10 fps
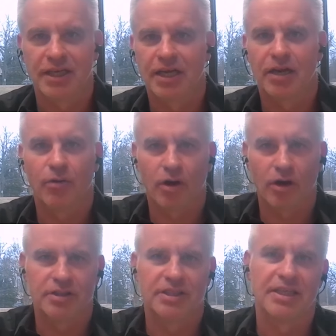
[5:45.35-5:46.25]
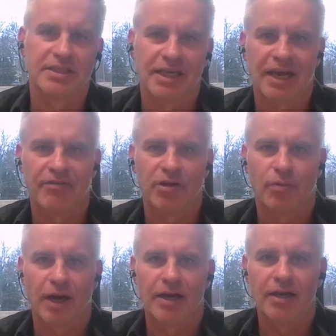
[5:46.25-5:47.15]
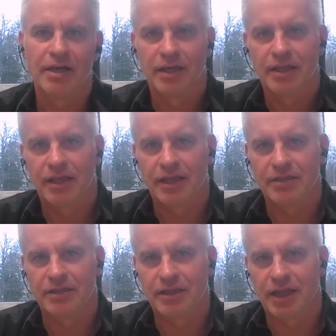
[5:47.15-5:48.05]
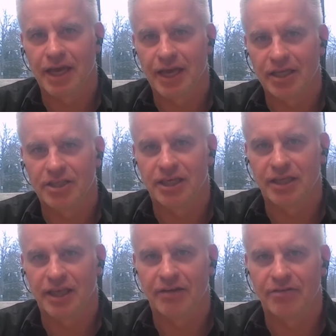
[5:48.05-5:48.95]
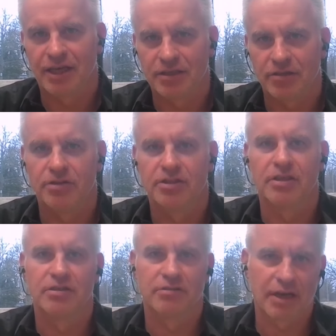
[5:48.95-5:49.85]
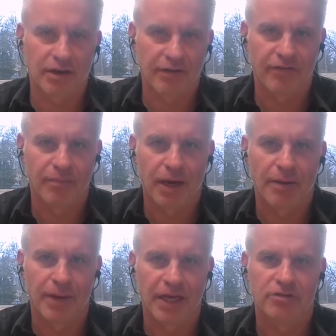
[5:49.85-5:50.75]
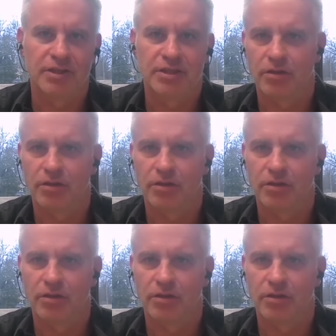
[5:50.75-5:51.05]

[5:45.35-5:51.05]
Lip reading: I know Austin is an area where there's the AHJ there has concerns around lithium-ion batteries.